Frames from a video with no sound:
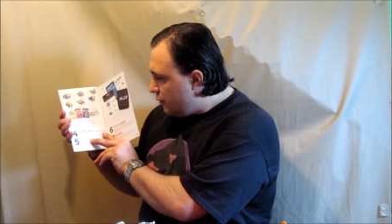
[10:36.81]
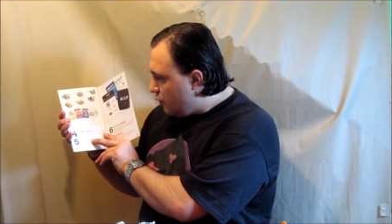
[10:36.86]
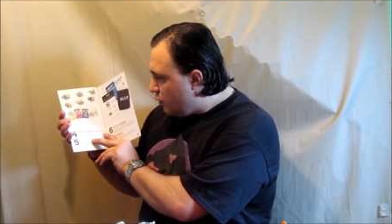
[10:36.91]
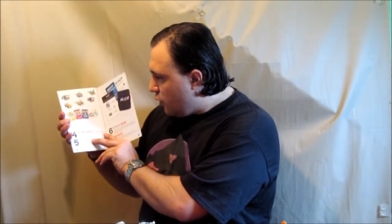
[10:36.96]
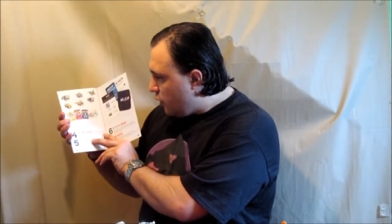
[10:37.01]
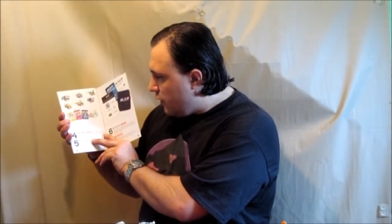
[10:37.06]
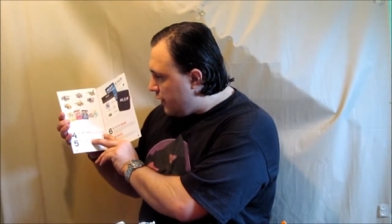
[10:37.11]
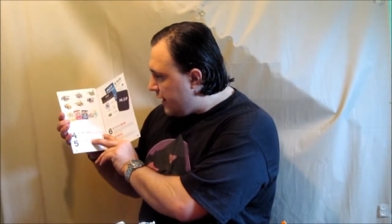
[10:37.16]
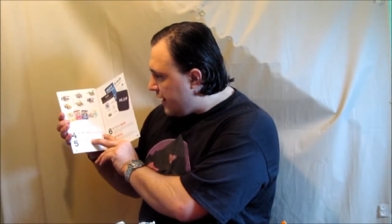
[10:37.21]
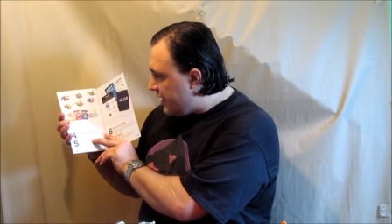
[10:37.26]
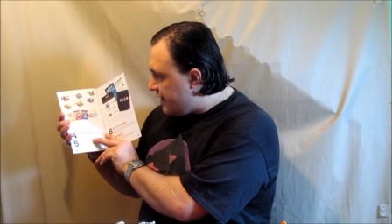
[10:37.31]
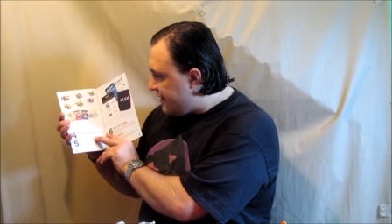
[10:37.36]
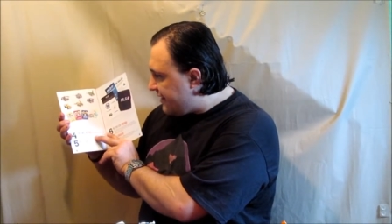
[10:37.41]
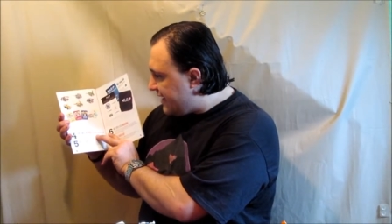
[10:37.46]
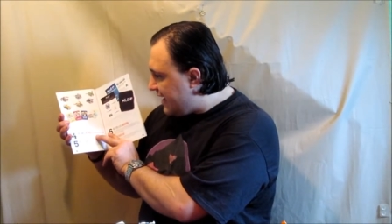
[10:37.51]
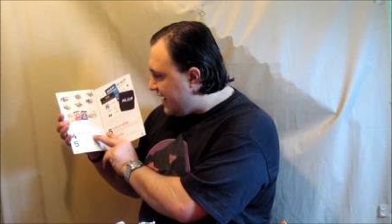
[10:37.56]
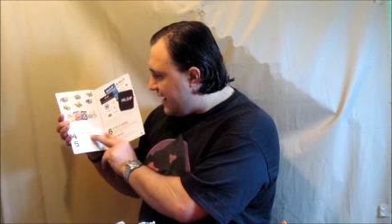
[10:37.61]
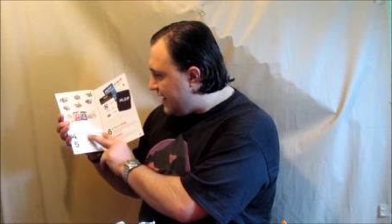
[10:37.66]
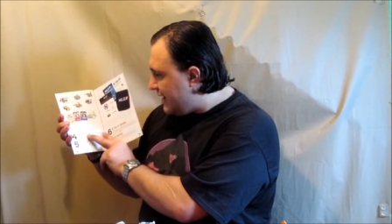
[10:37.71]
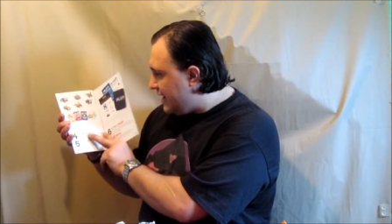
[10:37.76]
Warheads
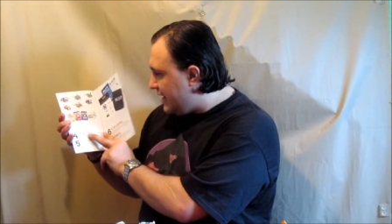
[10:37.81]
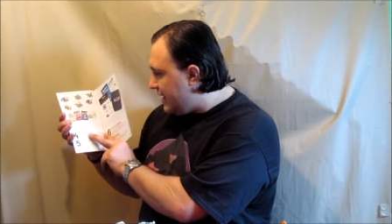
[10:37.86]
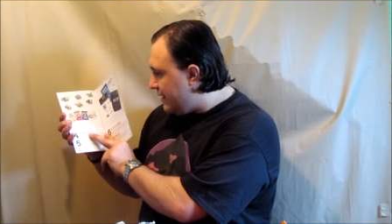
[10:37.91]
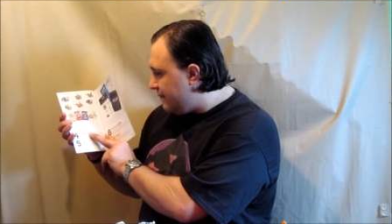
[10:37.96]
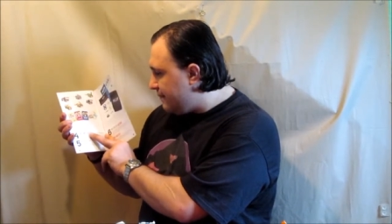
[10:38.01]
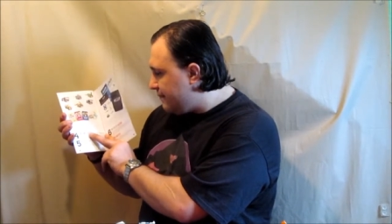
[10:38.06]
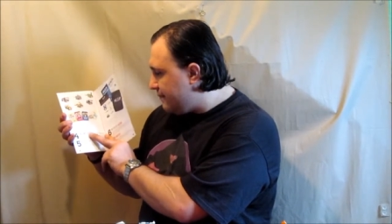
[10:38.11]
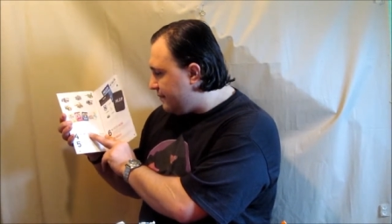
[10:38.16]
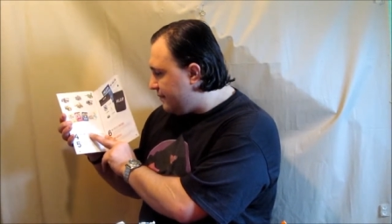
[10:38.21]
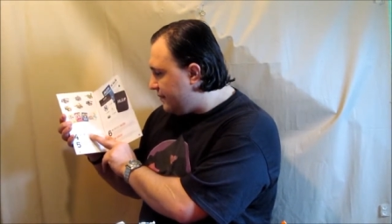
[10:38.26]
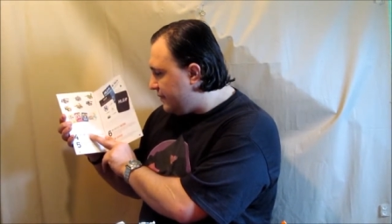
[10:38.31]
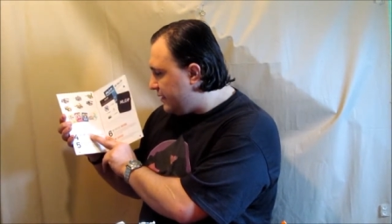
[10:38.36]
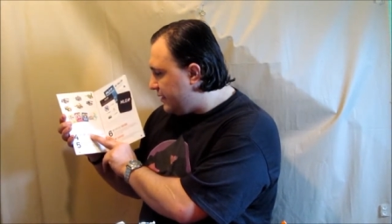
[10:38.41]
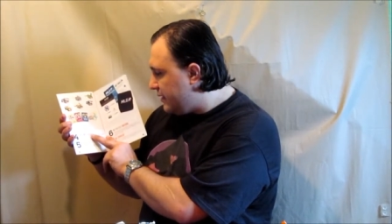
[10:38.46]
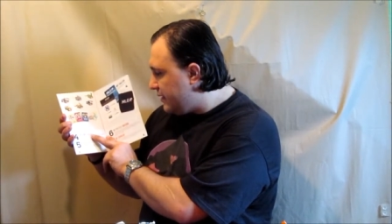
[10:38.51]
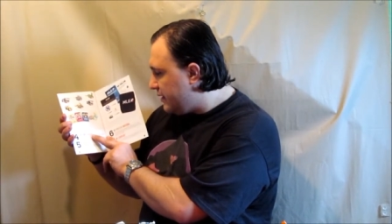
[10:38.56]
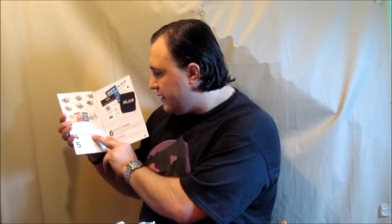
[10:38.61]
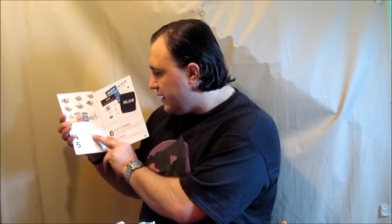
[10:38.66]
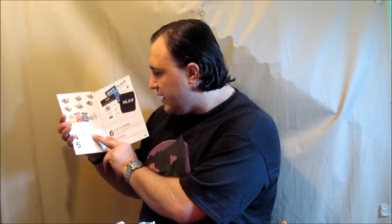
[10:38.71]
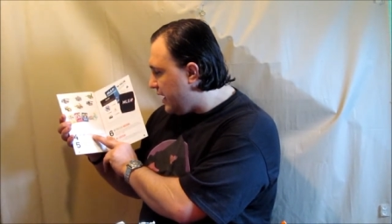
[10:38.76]
candy.
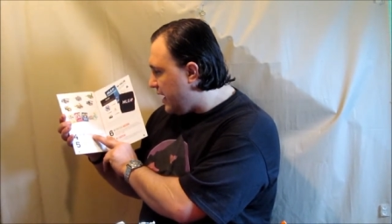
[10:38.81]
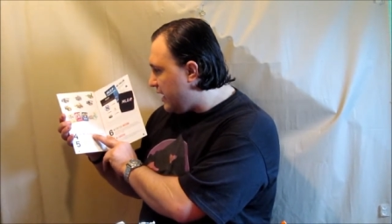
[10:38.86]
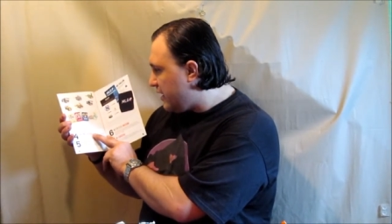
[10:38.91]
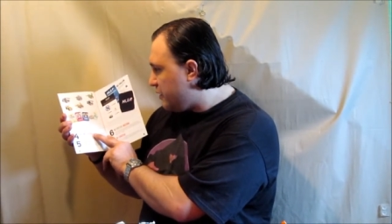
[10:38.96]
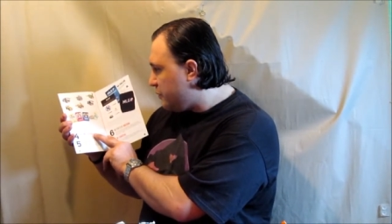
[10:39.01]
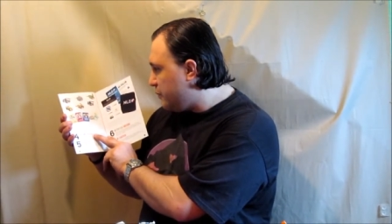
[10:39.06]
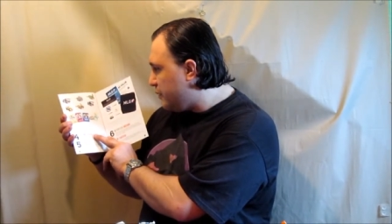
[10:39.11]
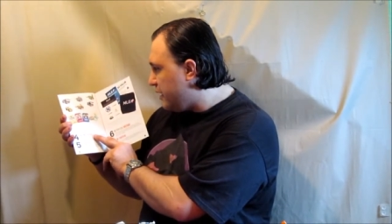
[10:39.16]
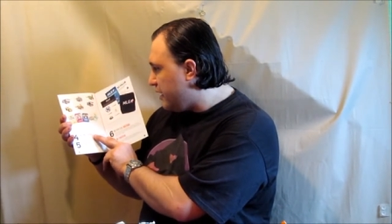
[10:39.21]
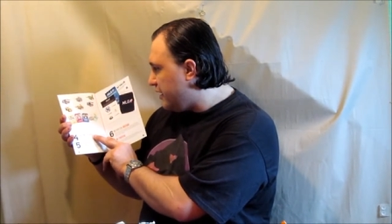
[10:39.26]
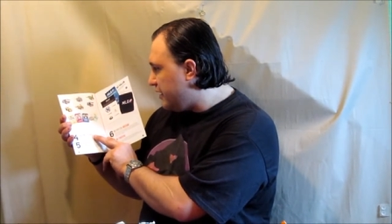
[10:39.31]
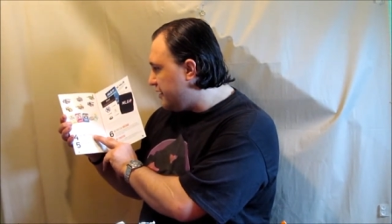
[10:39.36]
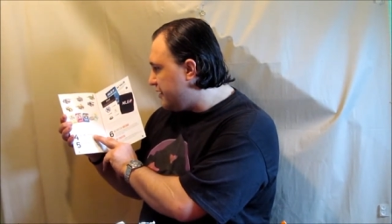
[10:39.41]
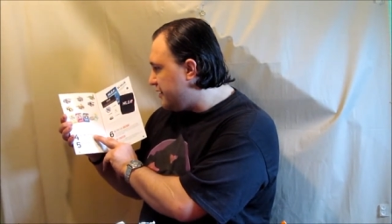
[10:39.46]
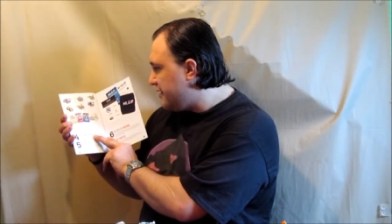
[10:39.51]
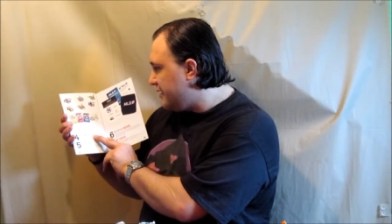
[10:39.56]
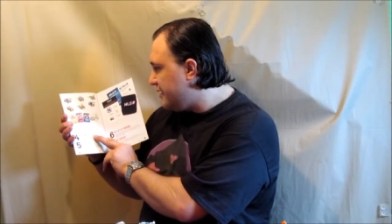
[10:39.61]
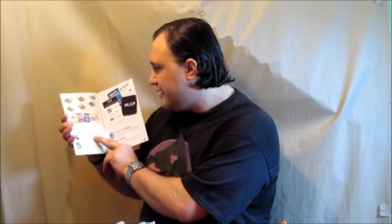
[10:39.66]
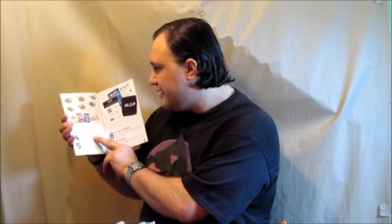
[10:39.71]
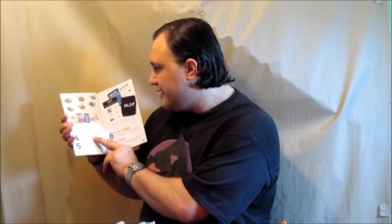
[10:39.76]
Hex
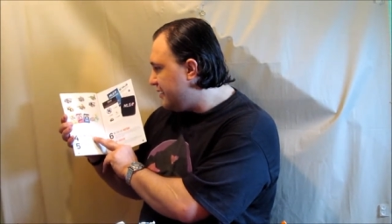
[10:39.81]
bugs.